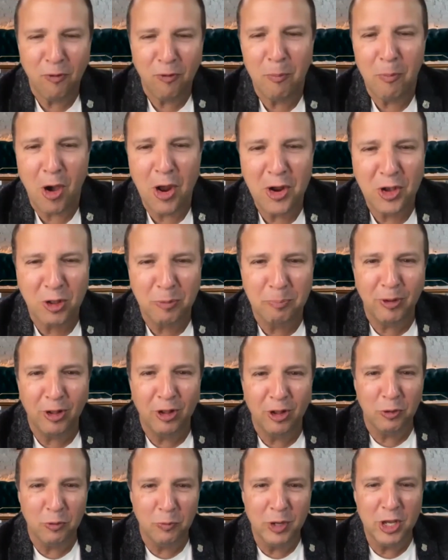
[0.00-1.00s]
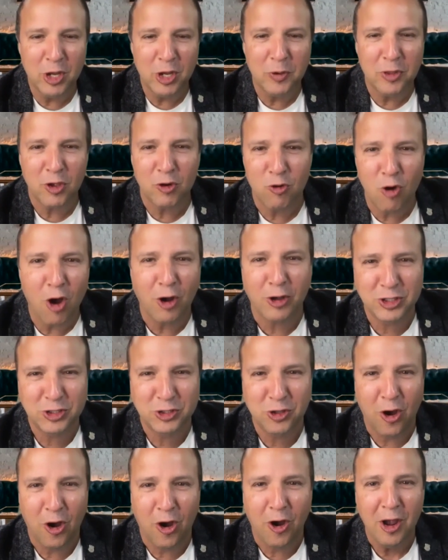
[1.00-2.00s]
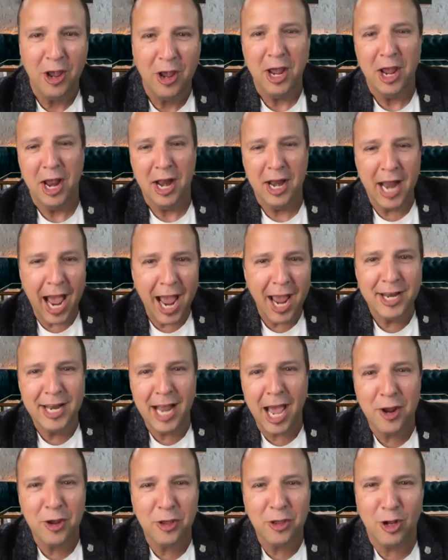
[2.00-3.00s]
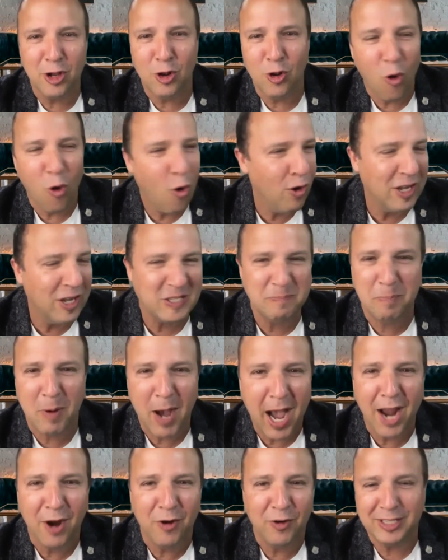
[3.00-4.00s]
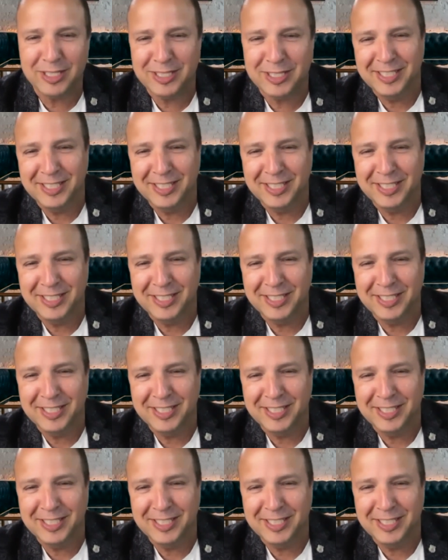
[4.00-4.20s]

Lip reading: Barnacle Bill, when you were the rock star, now you're the lawless pirate.